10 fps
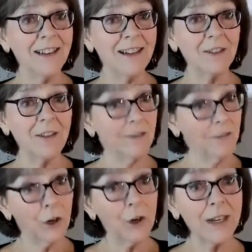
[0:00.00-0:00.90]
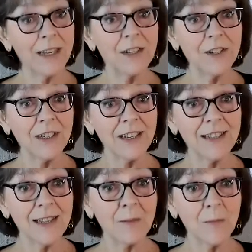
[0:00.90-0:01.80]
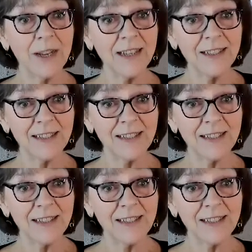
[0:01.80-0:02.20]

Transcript: a lot of courage in some ways.